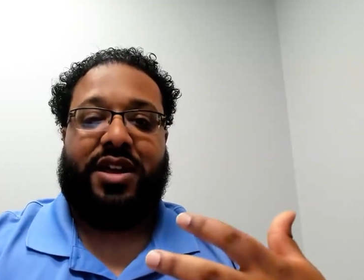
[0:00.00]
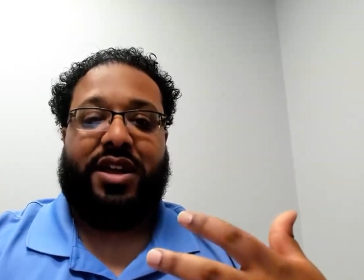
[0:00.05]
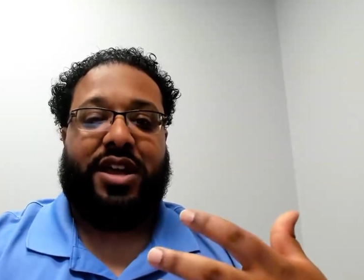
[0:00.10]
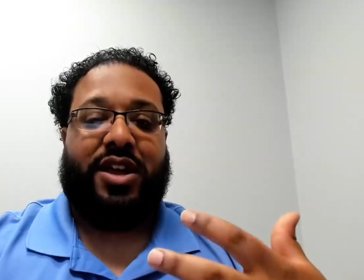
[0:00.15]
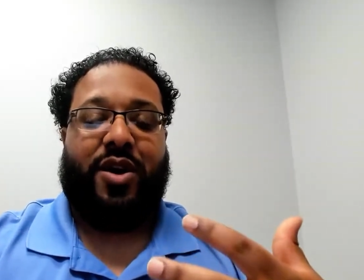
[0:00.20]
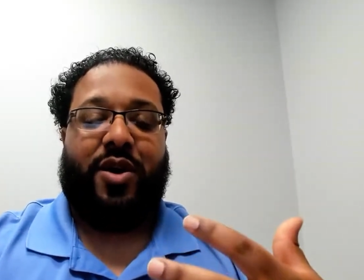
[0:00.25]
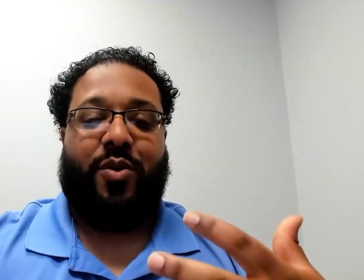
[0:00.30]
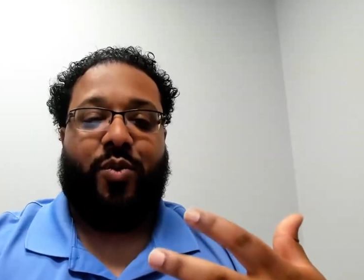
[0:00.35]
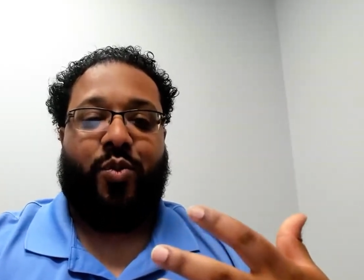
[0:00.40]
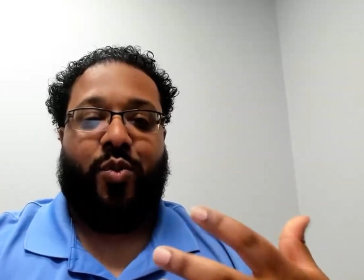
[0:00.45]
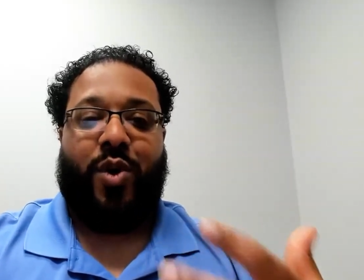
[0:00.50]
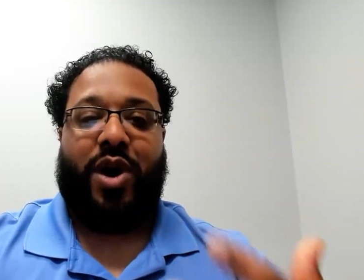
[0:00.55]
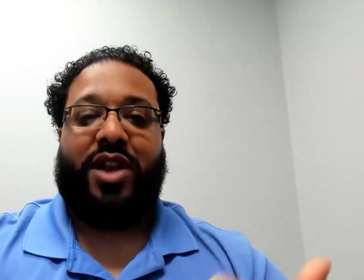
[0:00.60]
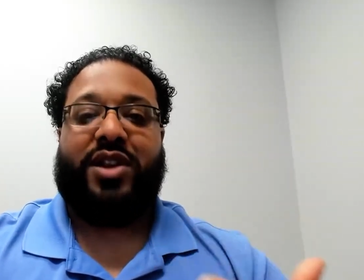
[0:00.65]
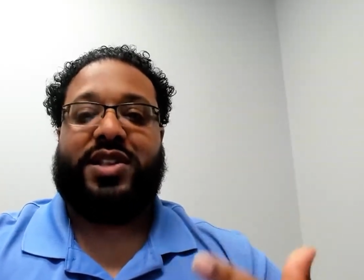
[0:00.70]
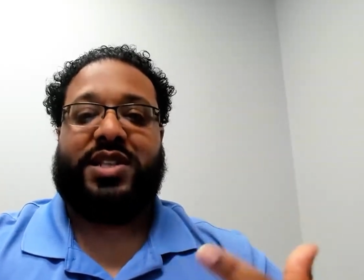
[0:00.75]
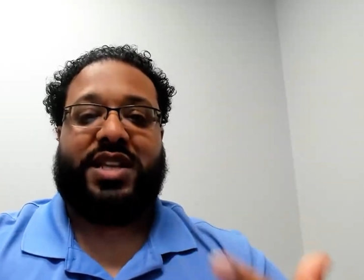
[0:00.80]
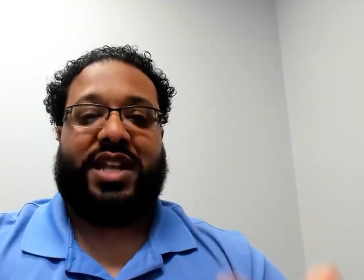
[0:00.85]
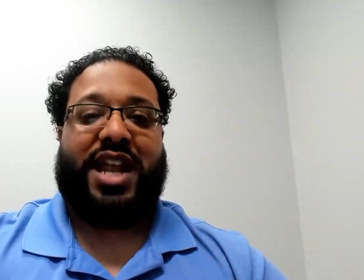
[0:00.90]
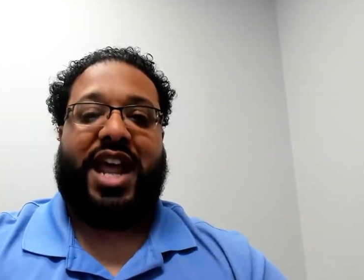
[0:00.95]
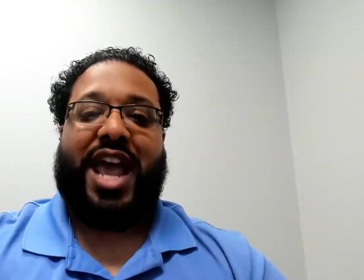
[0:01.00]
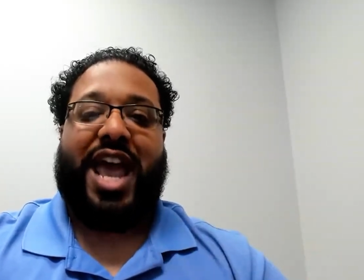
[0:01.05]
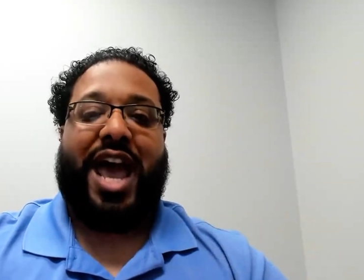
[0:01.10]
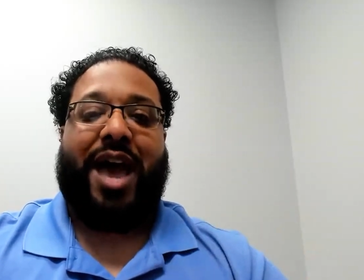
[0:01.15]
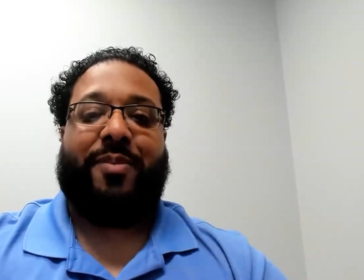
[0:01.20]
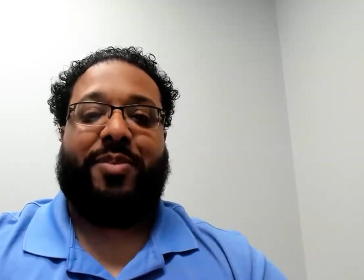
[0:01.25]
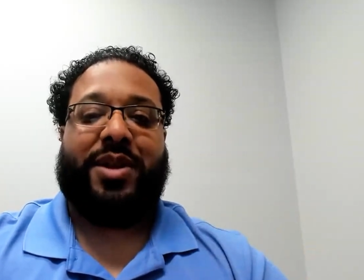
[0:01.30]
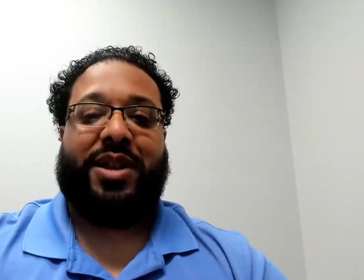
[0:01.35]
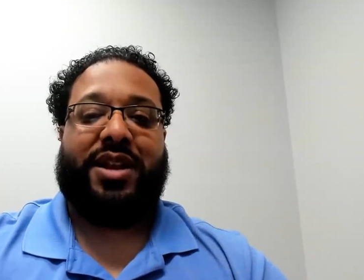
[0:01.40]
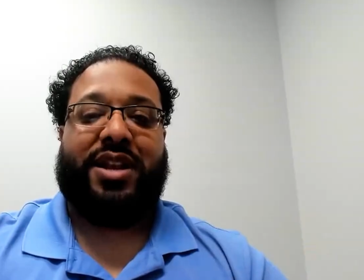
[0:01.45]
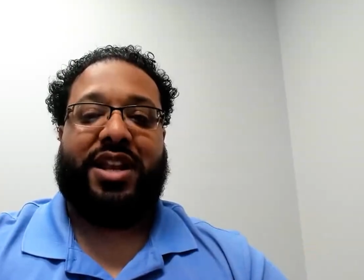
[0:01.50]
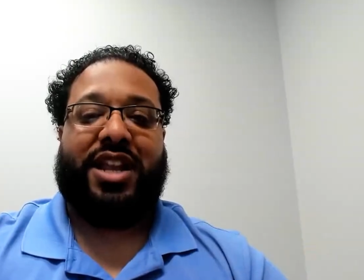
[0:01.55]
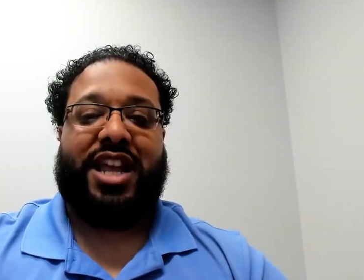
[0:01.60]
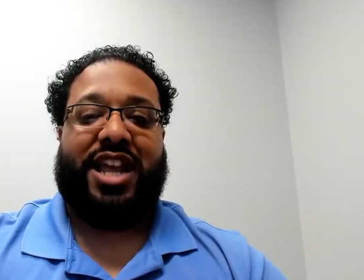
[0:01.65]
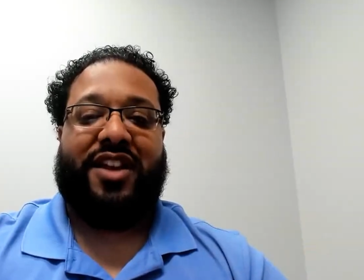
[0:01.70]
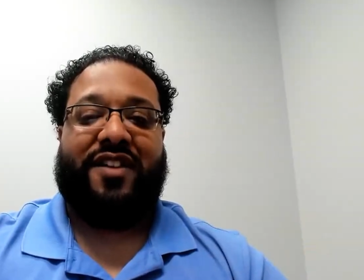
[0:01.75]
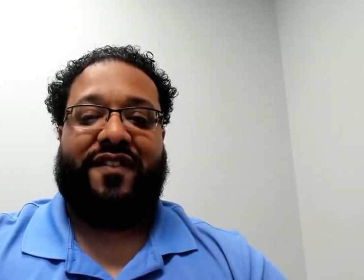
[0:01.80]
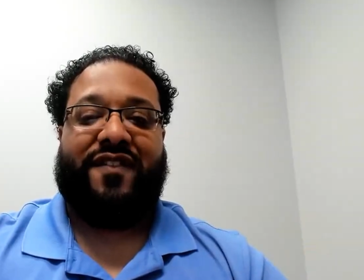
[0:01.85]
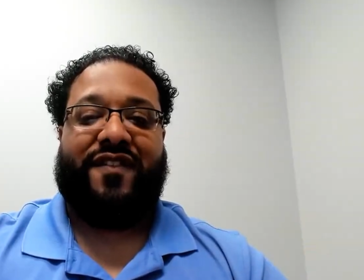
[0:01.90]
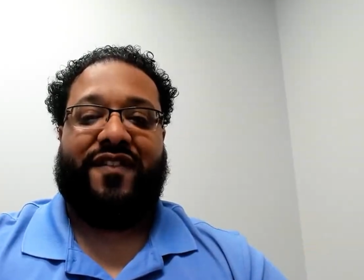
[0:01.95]
what is going to happen
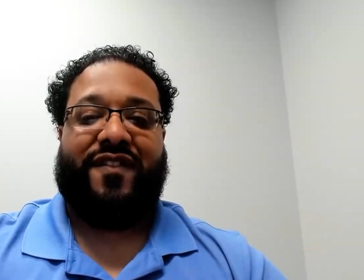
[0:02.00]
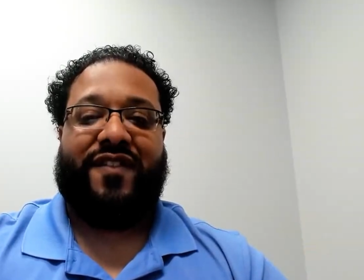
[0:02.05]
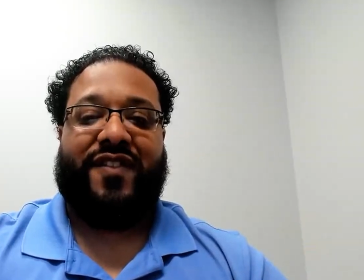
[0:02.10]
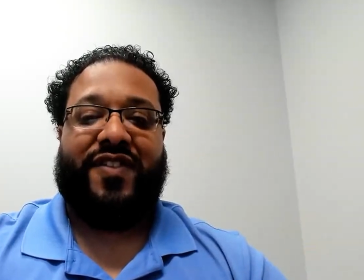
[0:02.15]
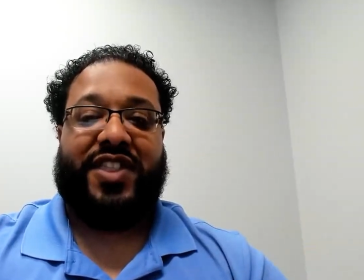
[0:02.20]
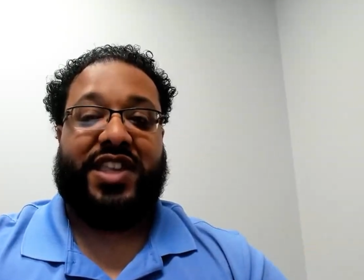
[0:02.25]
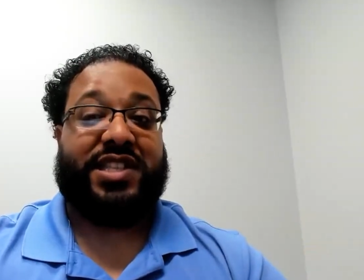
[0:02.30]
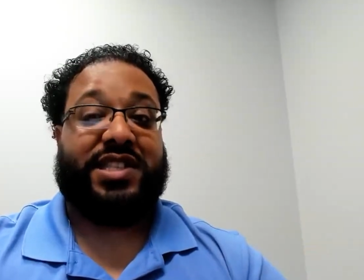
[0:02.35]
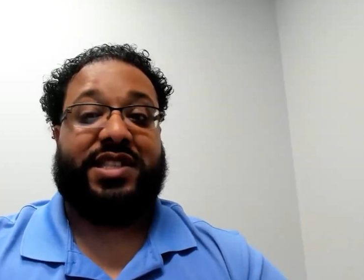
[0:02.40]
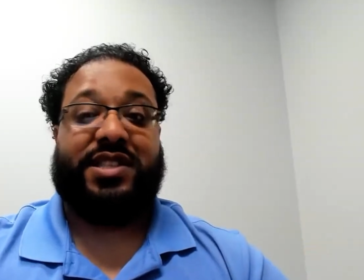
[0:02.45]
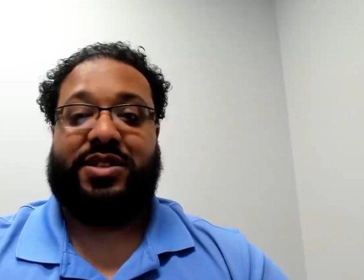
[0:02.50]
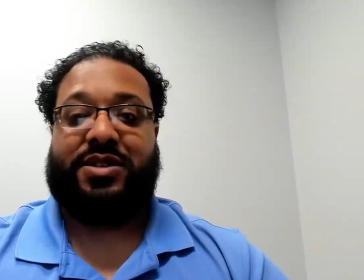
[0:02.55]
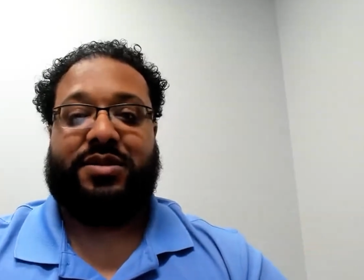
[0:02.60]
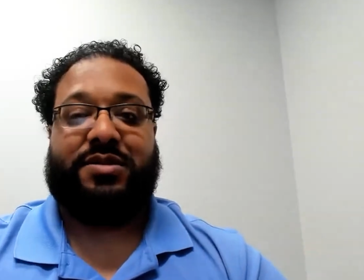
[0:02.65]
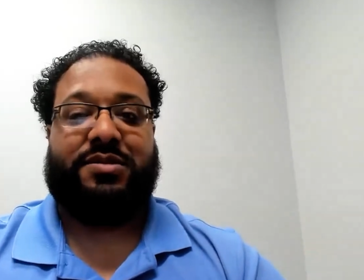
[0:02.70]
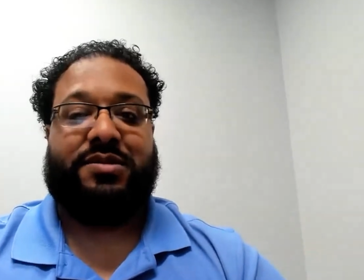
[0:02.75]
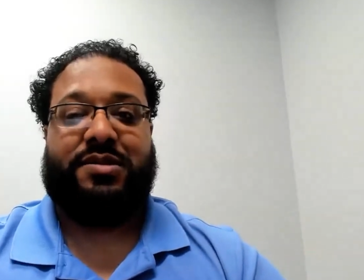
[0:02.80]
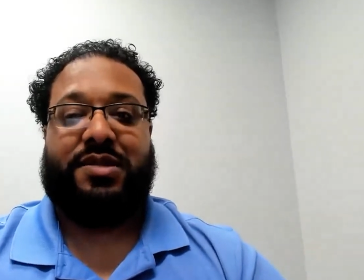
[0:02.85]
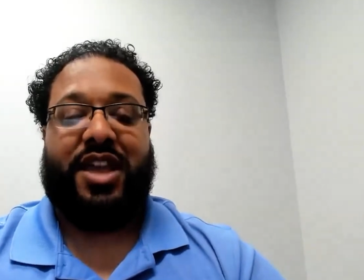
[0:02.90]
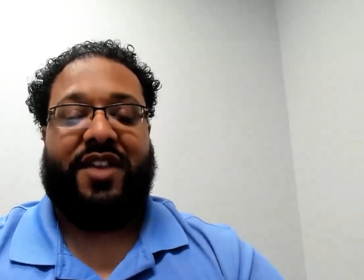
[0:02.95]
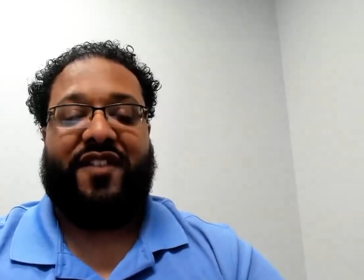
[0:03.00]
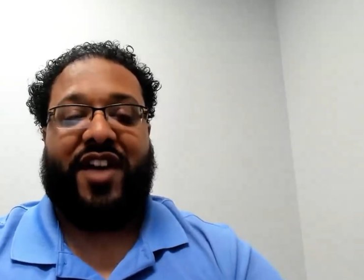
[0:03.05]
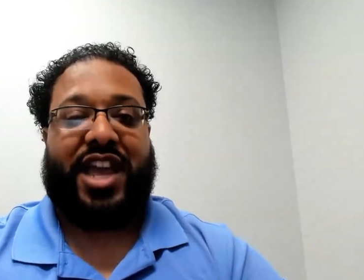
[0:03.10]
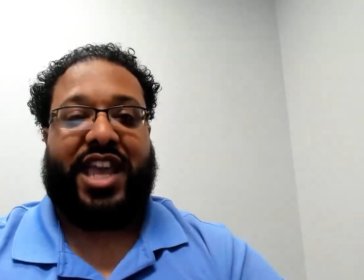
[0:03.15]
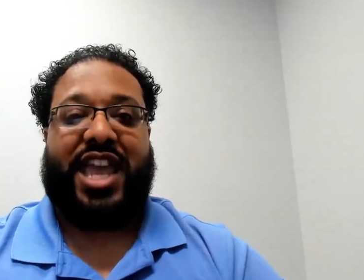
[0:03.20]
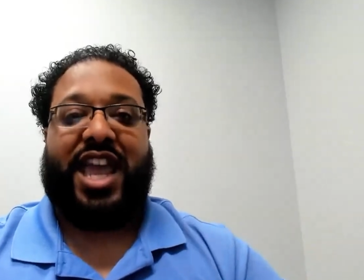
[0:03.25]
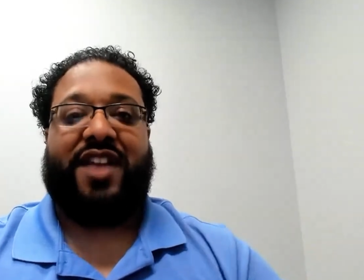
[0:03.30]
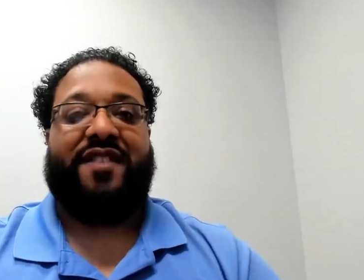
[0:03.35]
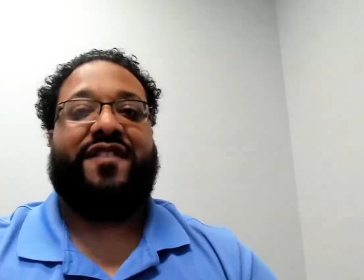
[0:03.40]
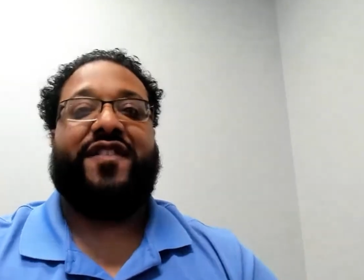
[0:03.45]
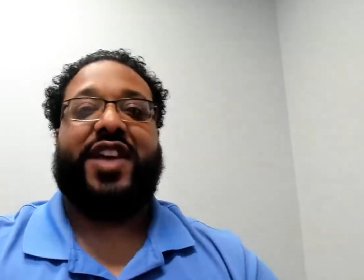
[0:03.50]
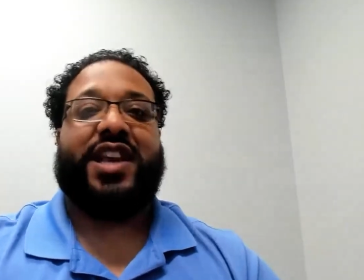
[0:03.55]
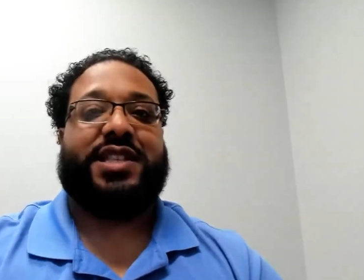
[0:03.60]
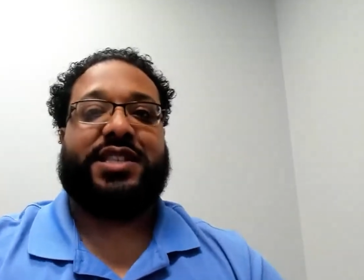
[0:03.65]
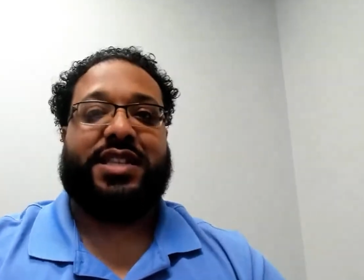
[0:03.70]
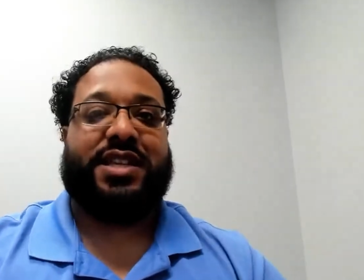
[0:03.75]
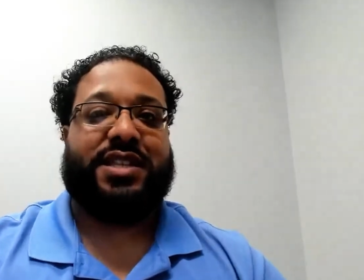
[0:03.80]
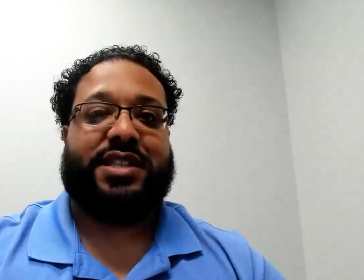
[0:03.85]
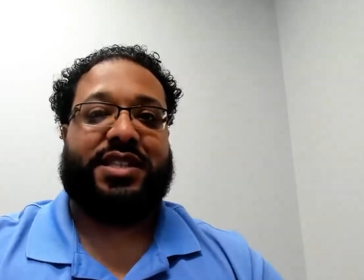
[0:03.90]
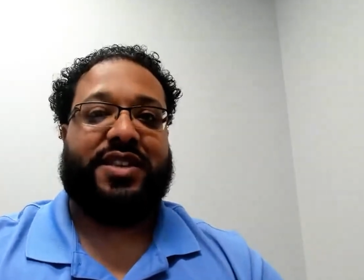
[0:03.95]
if I can't fix
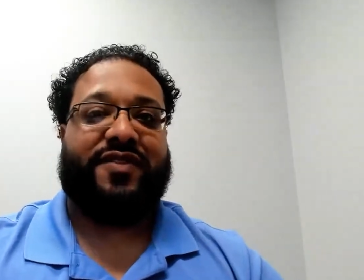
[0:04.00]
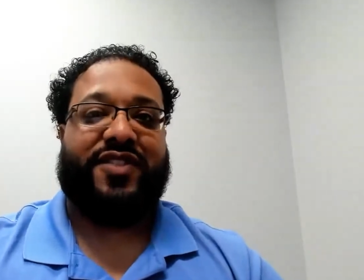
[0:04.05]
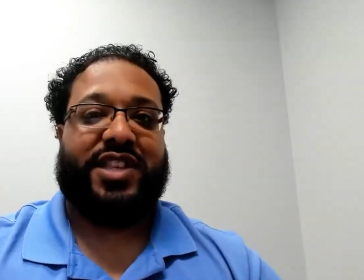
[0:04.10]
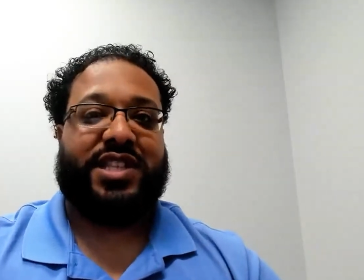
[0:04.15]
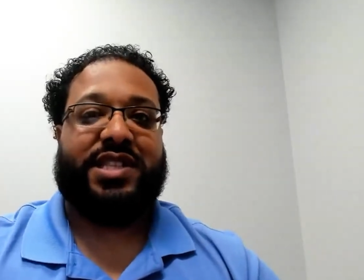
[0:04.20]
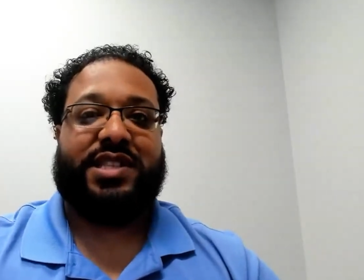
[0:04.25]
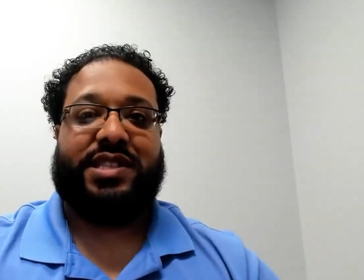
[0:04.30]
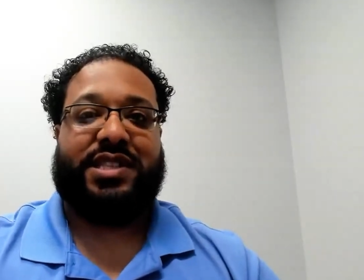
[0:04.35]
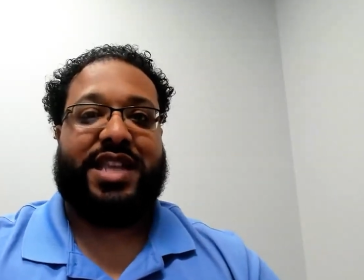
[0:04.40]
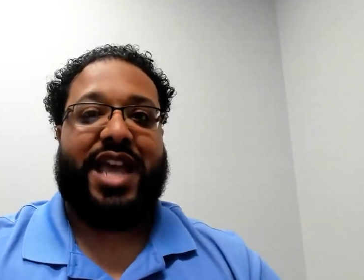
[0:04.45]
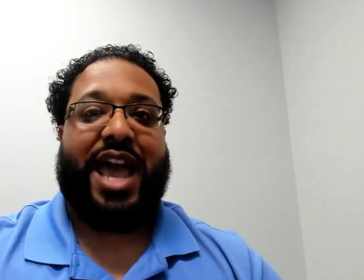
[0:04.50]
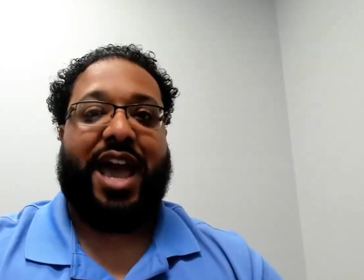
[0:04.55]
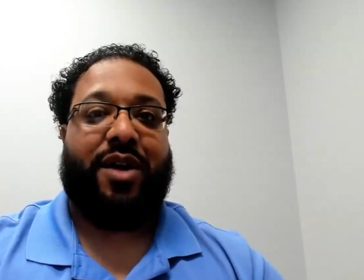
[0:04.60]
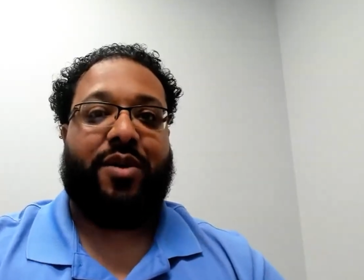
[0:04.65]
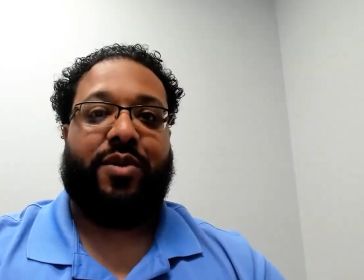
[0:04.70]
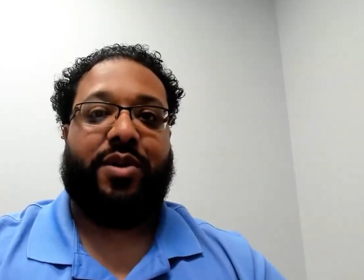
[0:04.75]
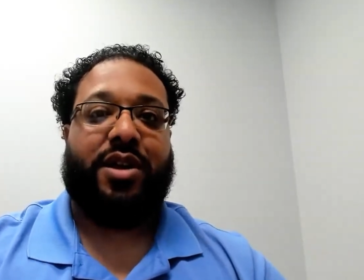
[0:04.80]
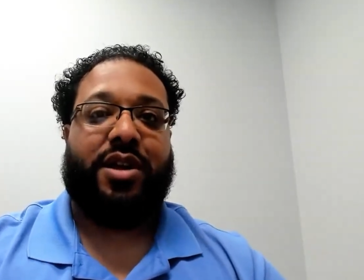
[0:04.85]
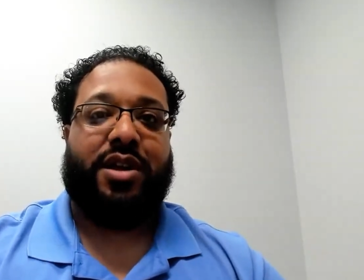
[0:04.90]
this, if this is down?